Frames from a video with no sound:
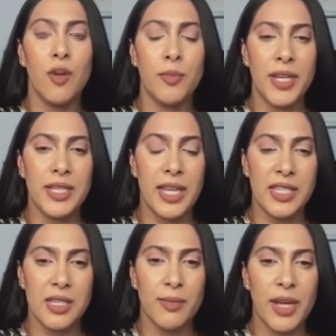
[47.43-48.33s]
for Breast
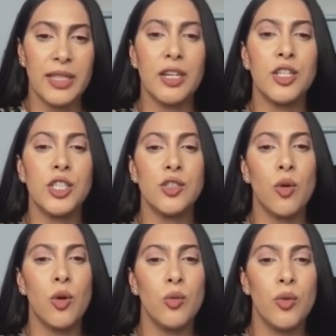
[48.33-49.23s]
Cancer Month urges
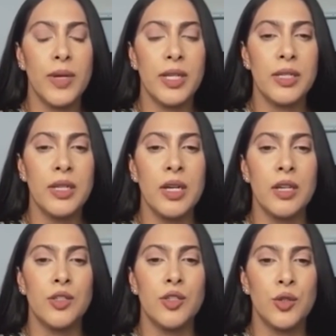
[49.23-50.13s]
all women
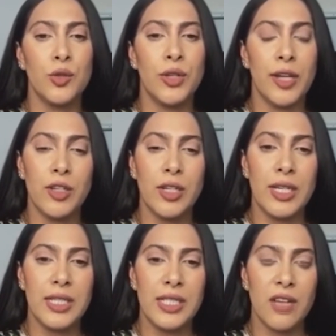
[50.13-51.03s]
to
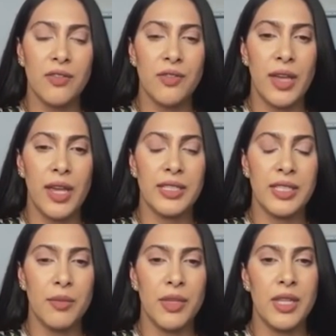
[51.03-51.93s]
regularly
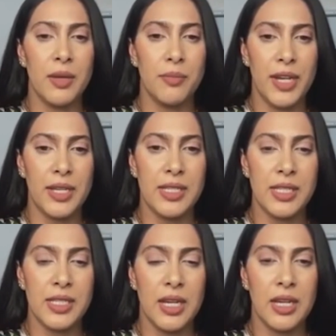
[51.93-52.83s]
self-examine their
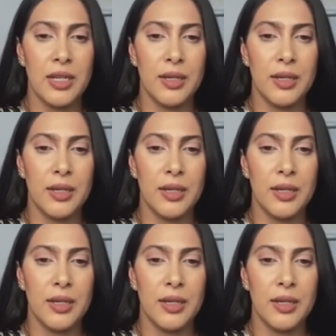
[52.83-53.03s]
breasts